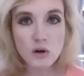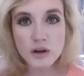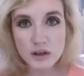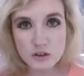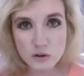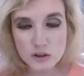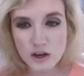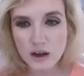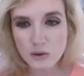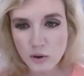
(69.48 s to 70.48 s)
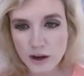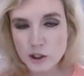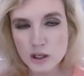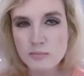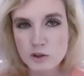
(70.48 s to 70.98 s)
role in Interstellar,
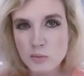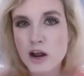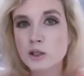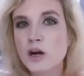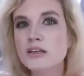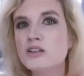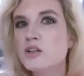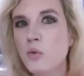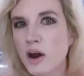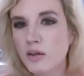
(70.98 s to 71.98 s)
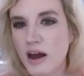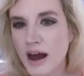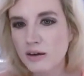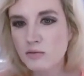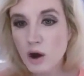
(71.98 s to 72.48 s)
right? She managed not to derail
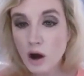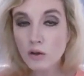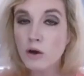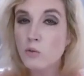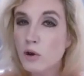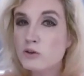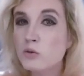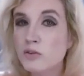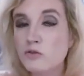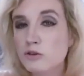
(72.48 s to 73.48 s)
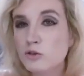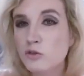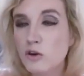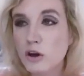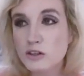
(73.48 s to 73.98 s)
that. Although it was one of
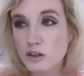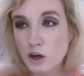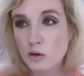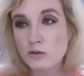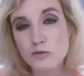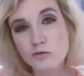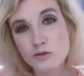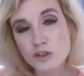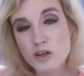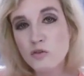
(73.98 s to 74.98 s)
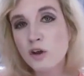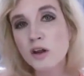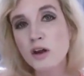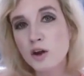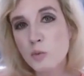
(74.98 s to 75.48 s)
Christopher Nolan,
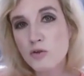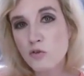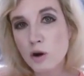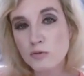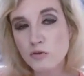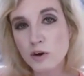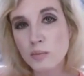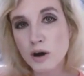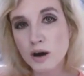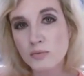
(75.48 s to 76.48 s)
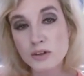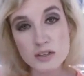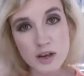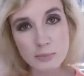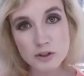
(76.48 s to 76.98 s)
significantly underperformed from
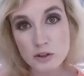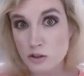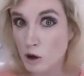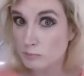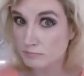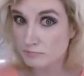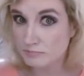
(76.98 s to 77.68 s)
Inception. So,